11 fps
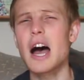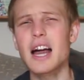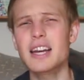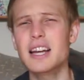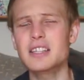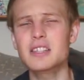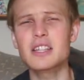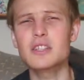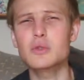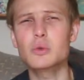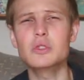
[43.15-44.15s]
Adidas
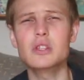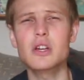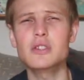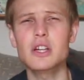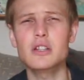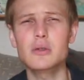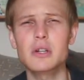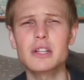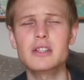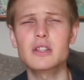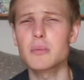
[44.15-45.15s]
is also set to
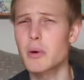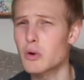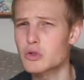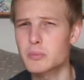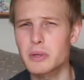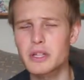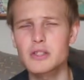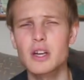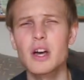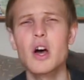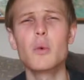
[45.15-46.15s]
release the Pulsebeats